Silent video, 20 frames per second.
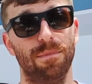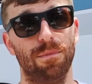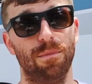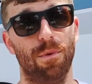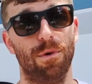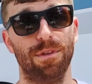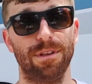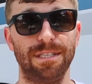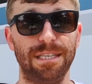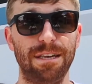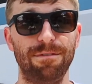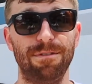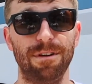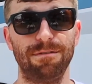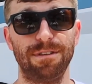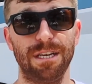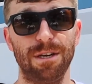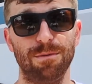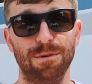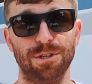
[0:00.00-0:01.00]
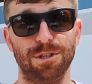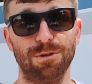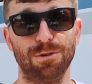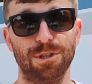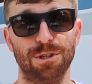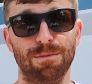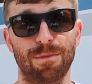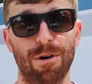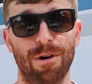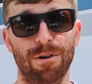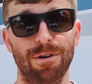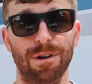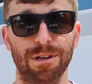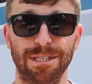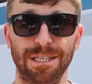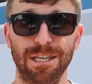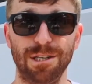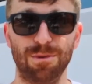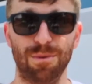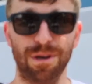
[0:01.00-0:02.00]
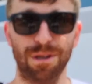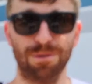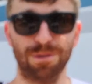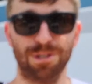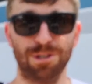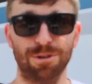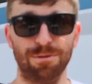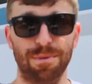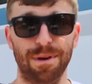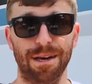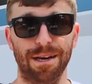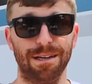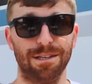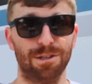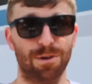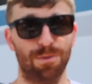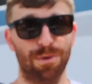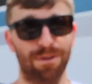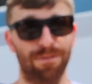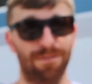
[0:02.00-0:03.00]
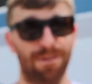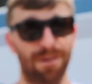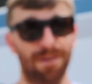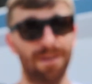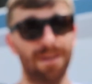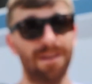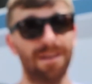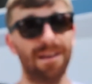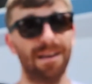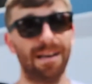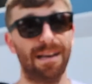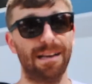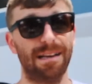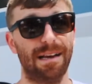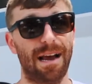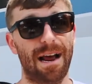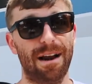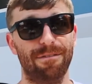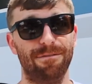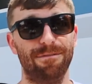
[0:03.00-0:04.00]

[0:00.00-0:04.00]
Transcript: Well, the T15 was too small, the T20 was too big, so we kind of